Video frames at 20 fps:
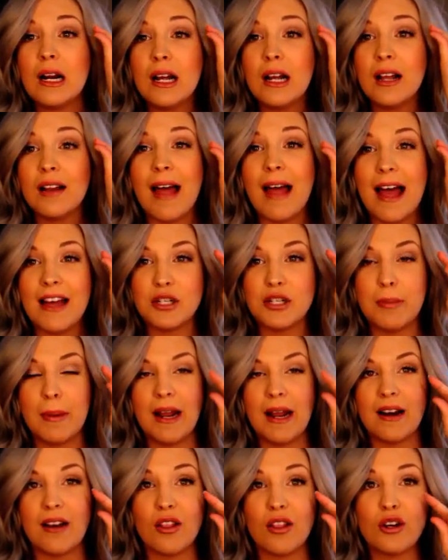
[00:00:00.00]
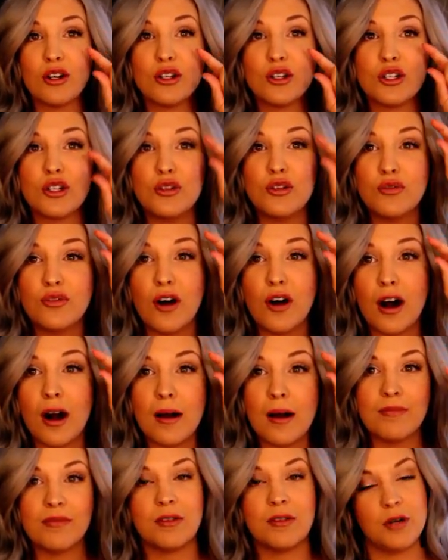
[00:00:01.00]
lash band a little too far
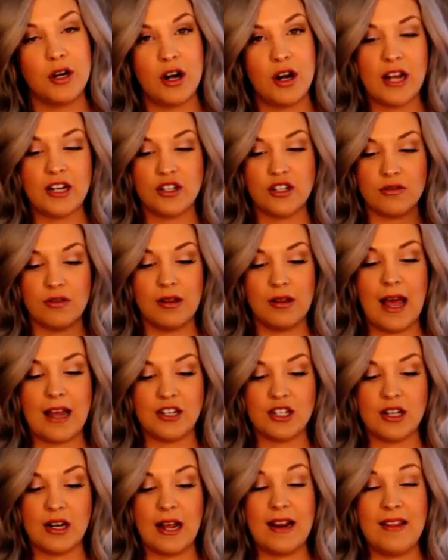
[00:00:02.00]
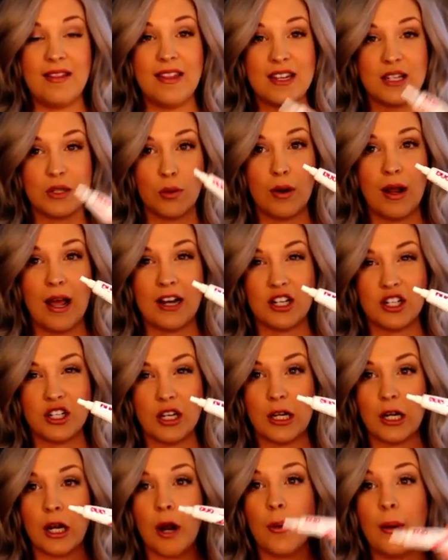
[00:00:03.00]
up from your natural lash line. This will
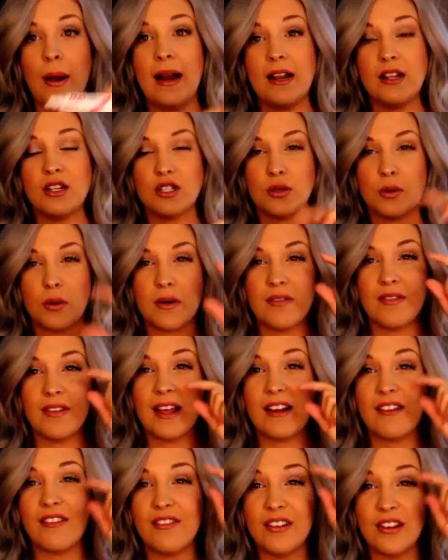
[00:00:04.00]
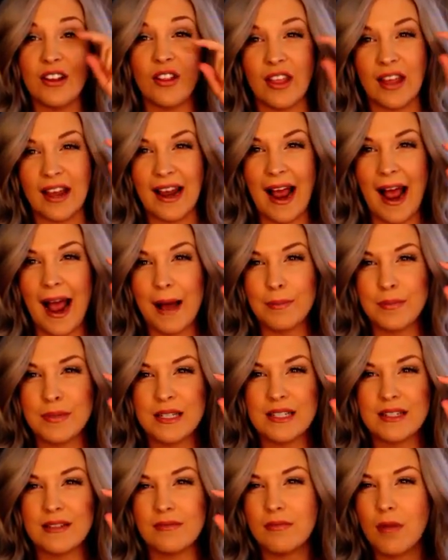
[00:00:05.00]
actually go in and sort of like fill the
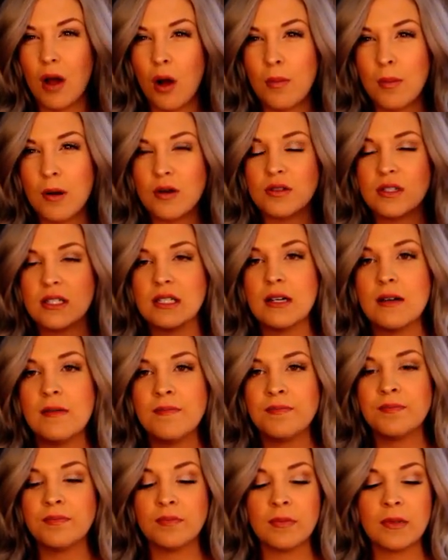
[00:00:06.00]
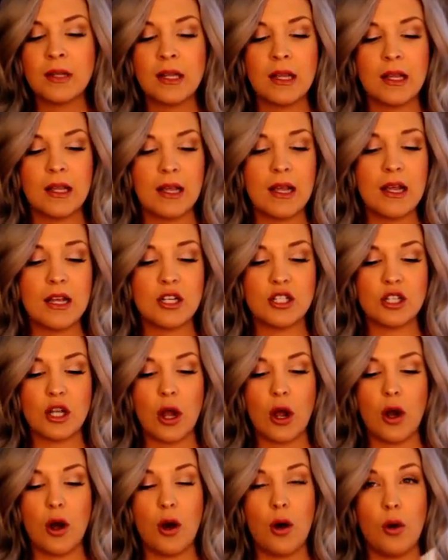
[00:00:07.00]
gaps almost.
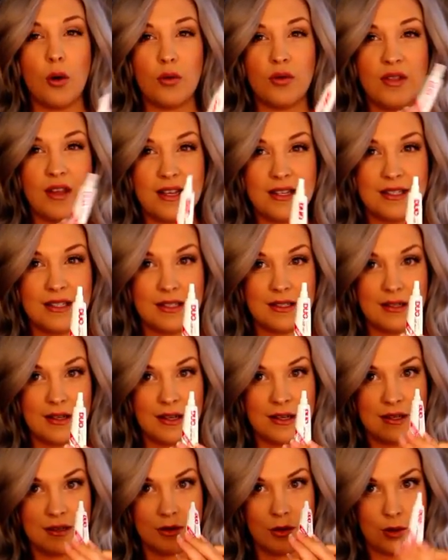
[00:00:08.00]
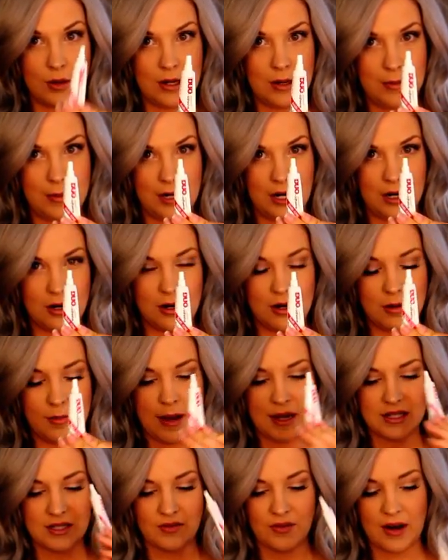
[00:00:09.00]
So this is going to be your new
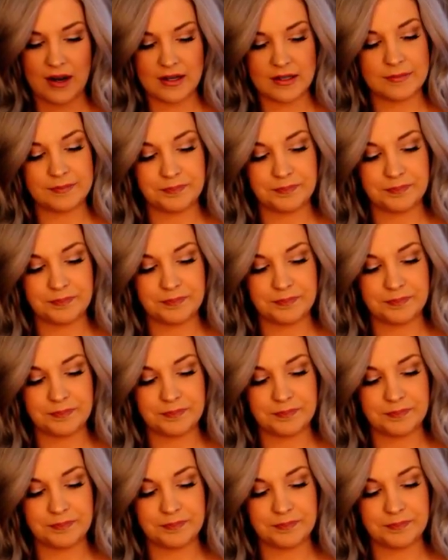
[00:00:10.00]
best friend.